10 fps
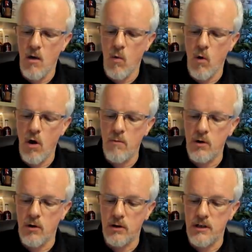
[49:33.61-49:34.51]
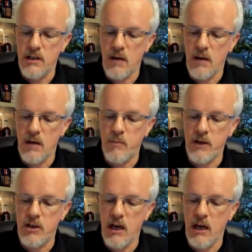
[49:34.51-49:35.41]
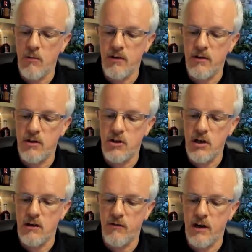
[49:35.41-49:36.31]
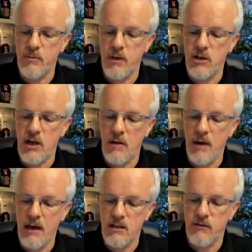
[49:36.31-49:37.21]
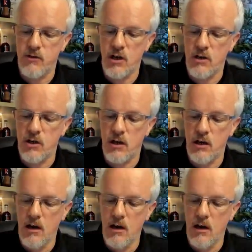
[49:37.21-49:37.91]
warm golden syrup sponge cake with streak of raspberry jam, hints of ginger,